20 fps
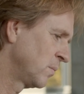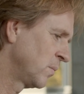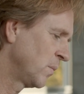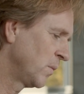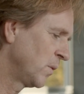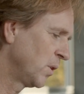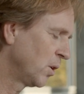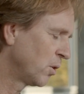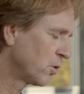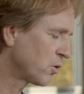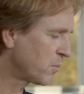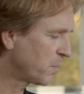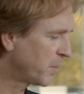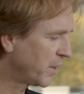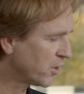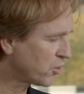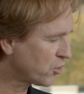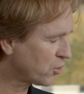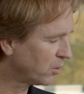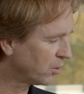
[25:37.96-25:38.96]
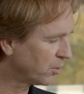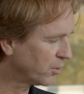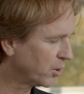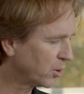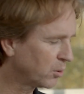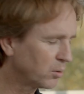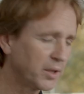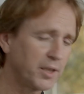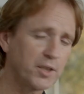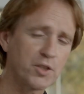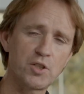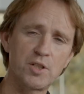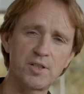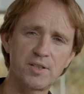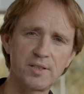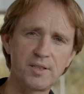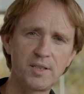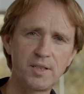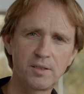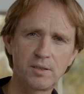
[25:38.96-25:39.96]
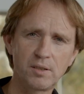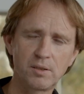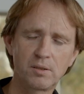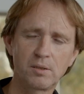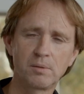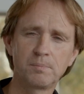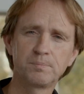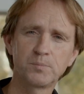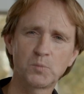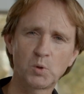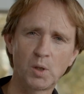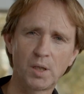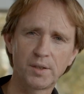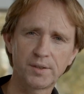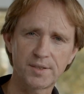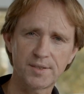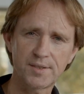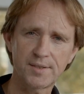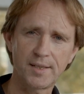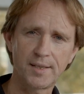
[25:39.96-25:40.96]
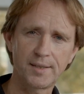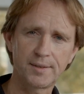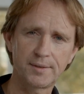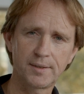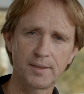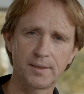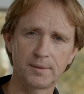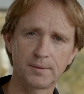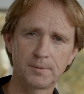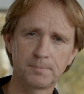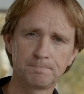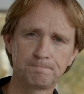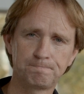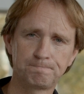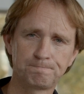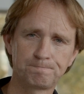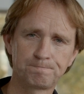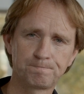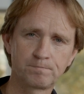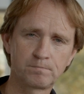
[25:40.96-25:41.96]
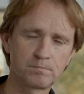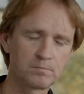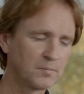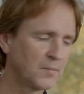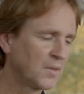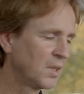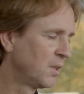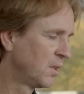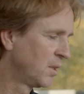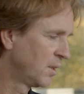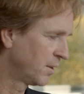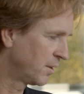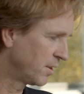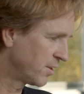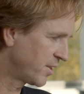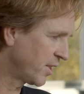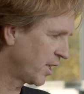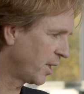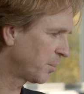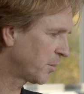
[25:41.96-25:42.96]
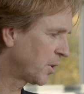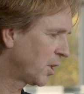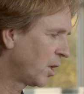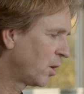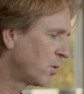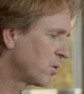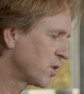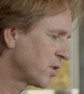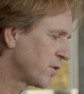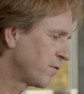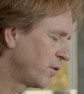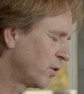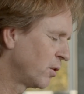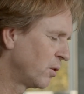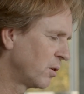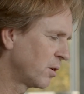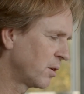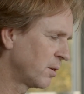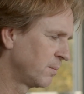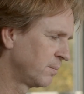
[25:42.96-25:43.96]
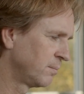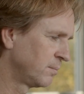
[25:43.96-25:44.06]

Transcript: No special knowledge is needed to understand that. The same counts for